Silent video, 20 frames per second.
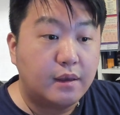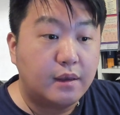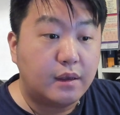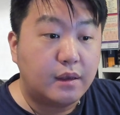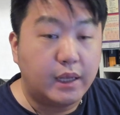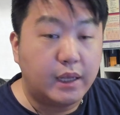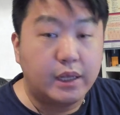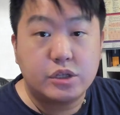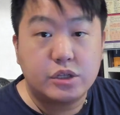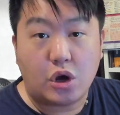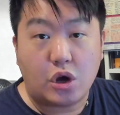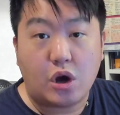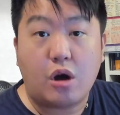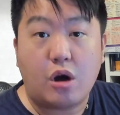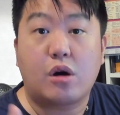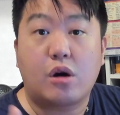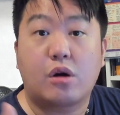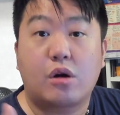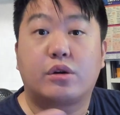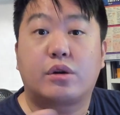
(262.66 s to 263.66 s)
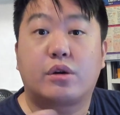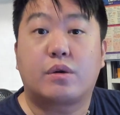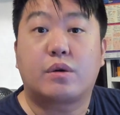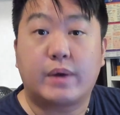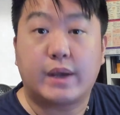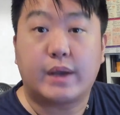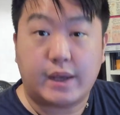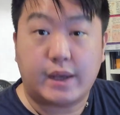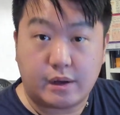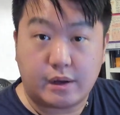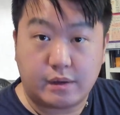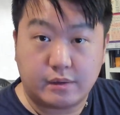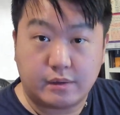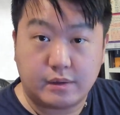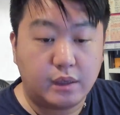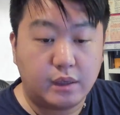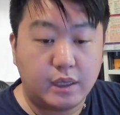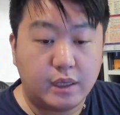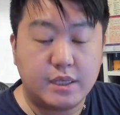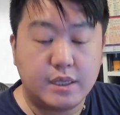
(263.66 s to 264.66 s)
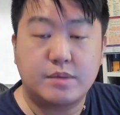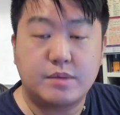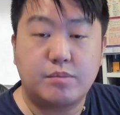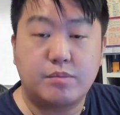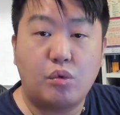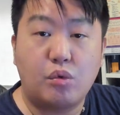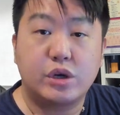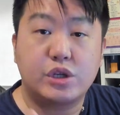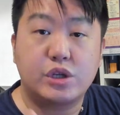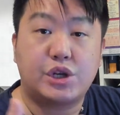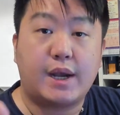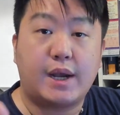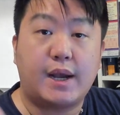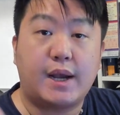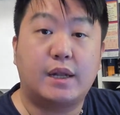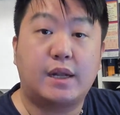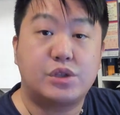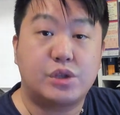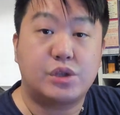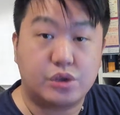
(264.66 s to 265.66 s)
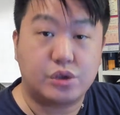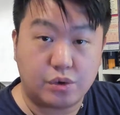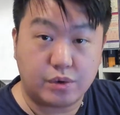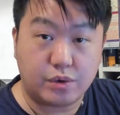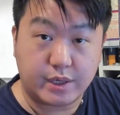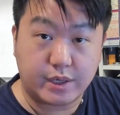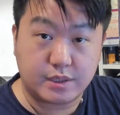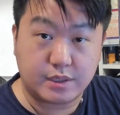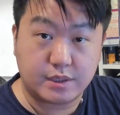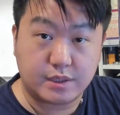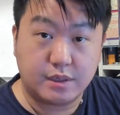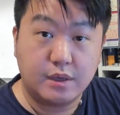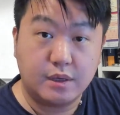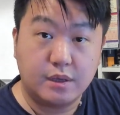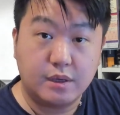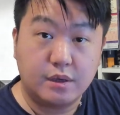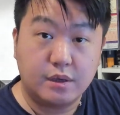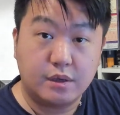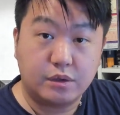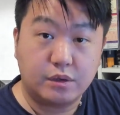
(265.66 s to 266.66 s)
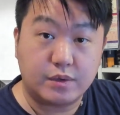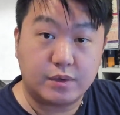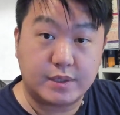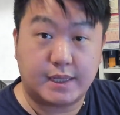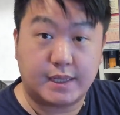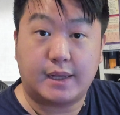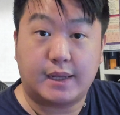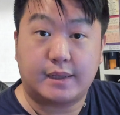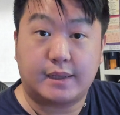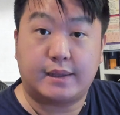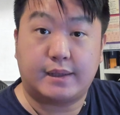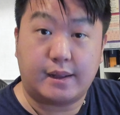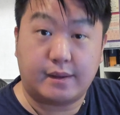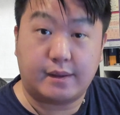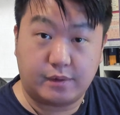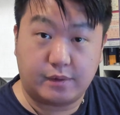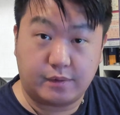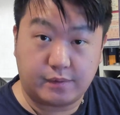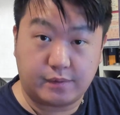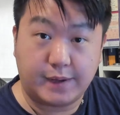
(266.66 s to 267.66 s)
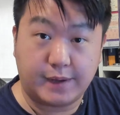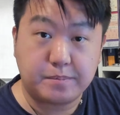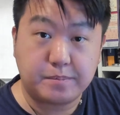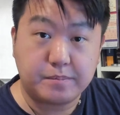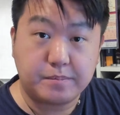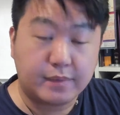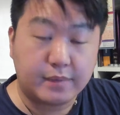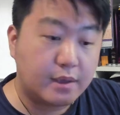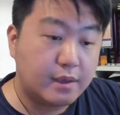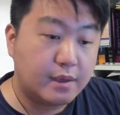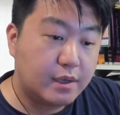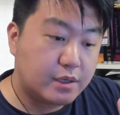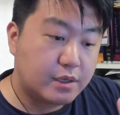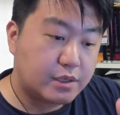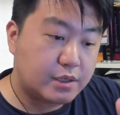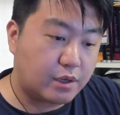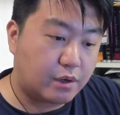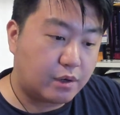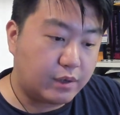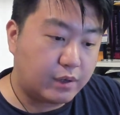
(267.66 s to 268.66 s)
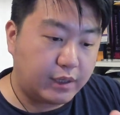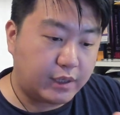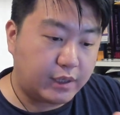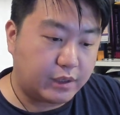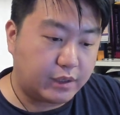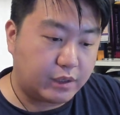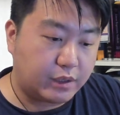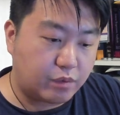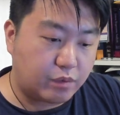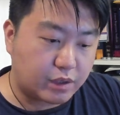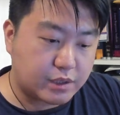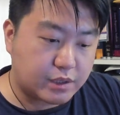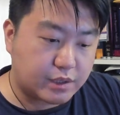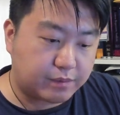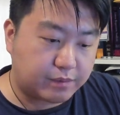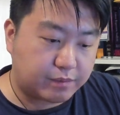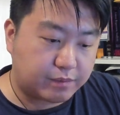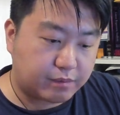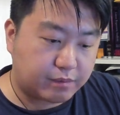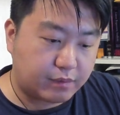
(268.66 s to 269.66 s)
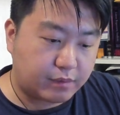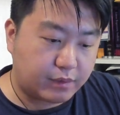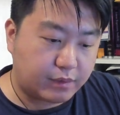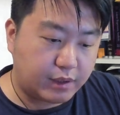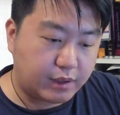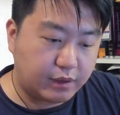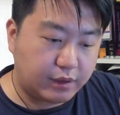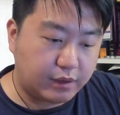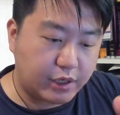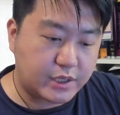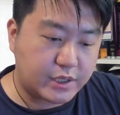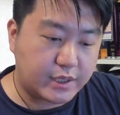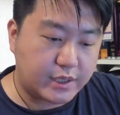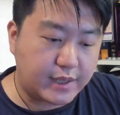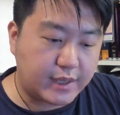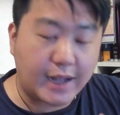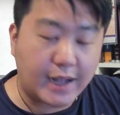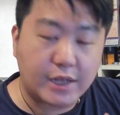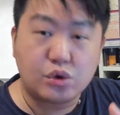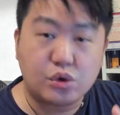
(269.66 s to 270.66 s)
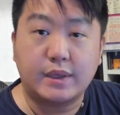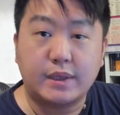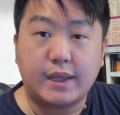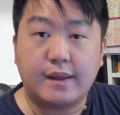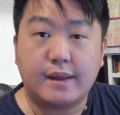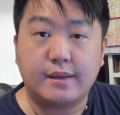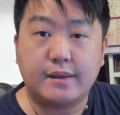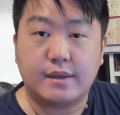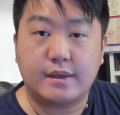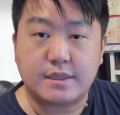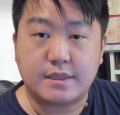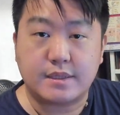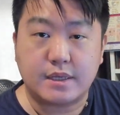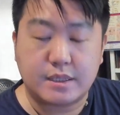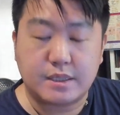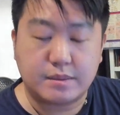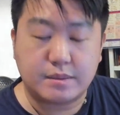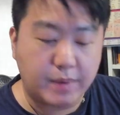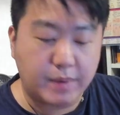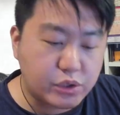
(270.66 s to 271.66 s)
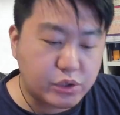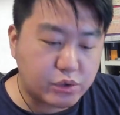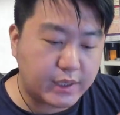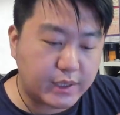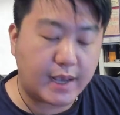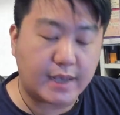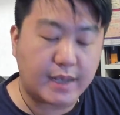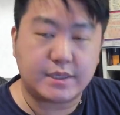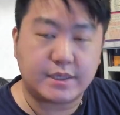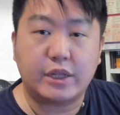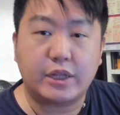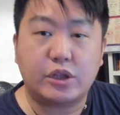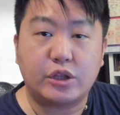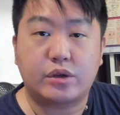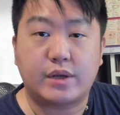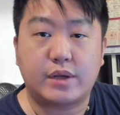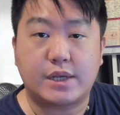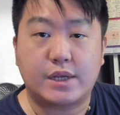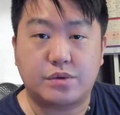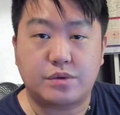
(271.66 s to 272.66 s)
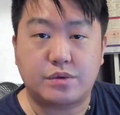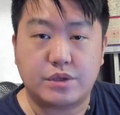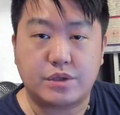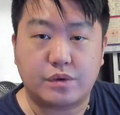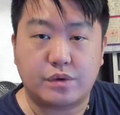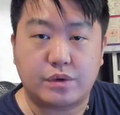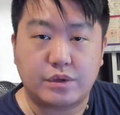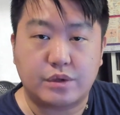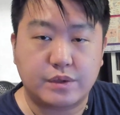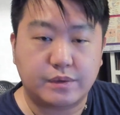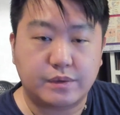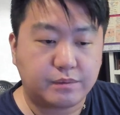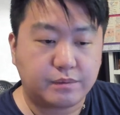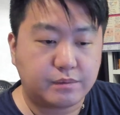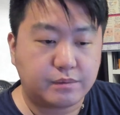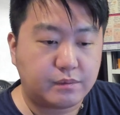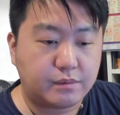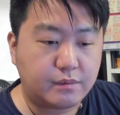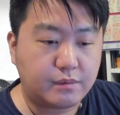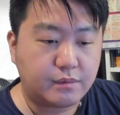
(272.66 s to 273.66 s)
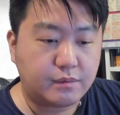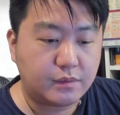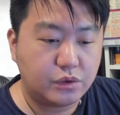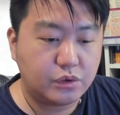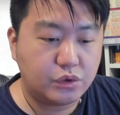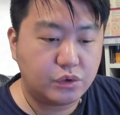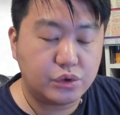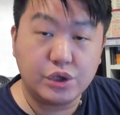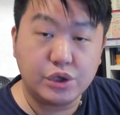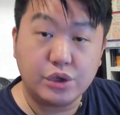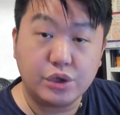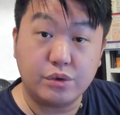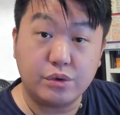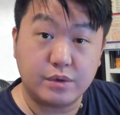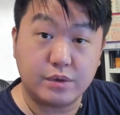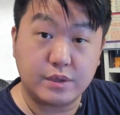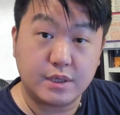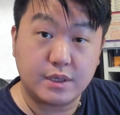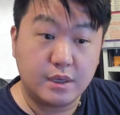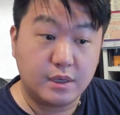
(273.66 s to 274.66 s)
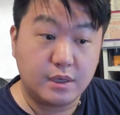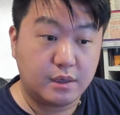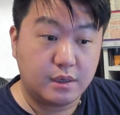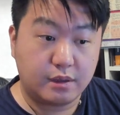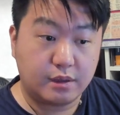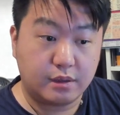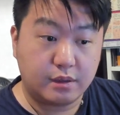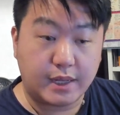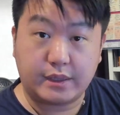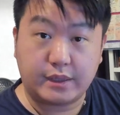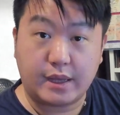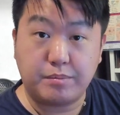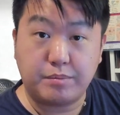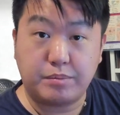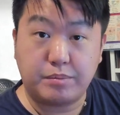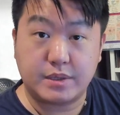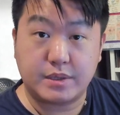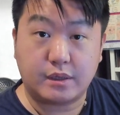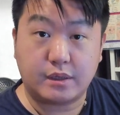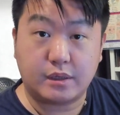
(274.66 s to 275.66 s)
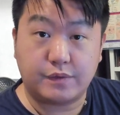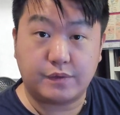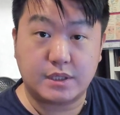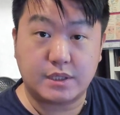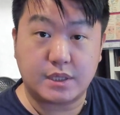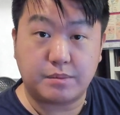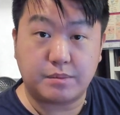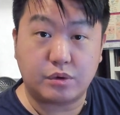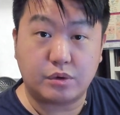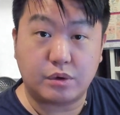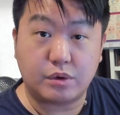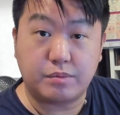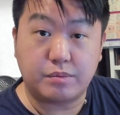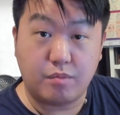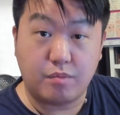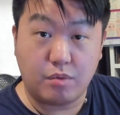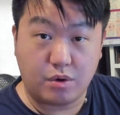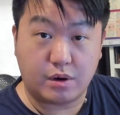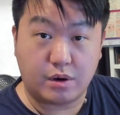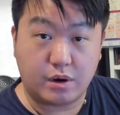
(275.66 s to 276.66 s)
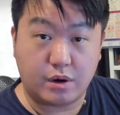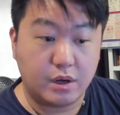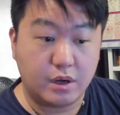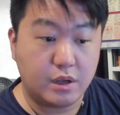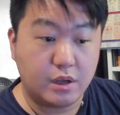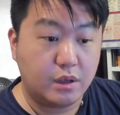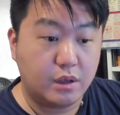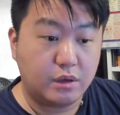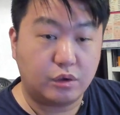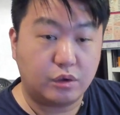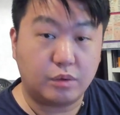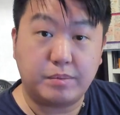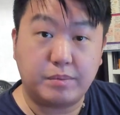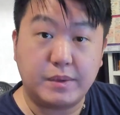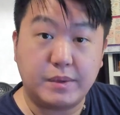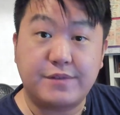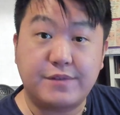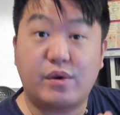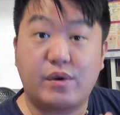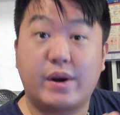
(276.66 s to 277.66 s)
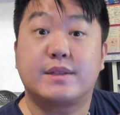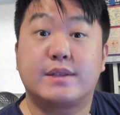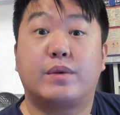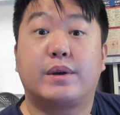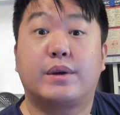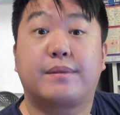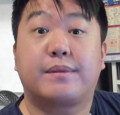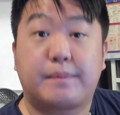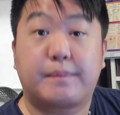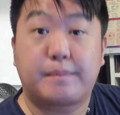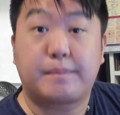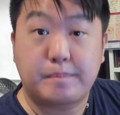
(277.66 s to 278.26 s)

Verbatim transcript: It is a harder way out. It is more challenging choice to select that, right? So in other words, there's a natural tendency, especially as international students, to choose that 10% of subgroup more to be friends with.